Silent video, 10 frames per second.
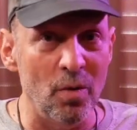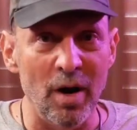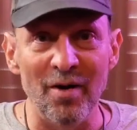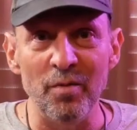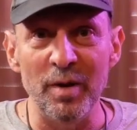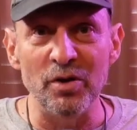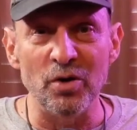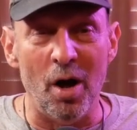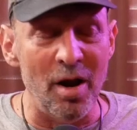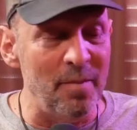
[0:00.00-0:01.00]
where everybody is
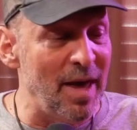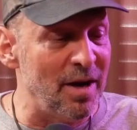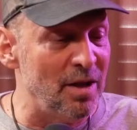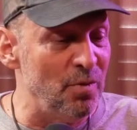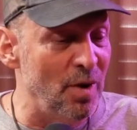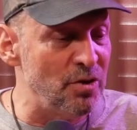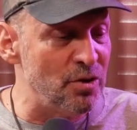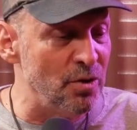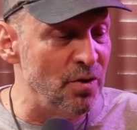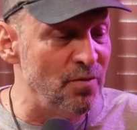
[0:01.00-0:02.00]
automatically
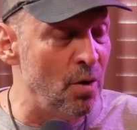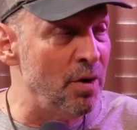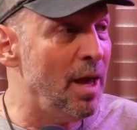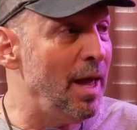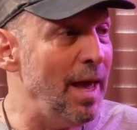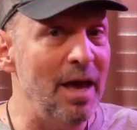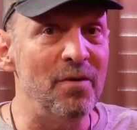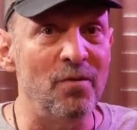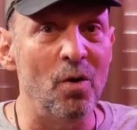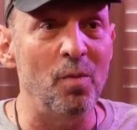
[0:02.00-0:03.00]
registered to vote, and
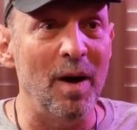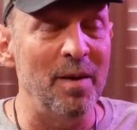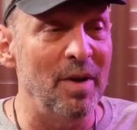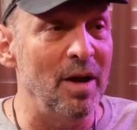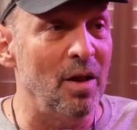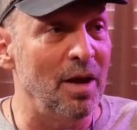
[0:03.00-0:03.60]
vote by mail.